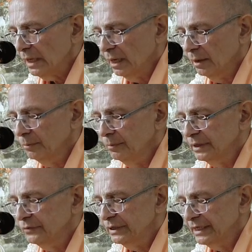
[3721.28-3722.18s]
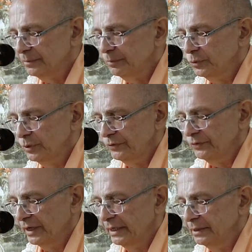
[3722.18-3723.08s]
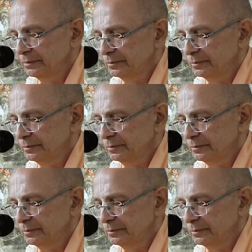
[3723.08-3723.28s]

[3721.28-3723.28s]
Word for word: Uh, but we can purify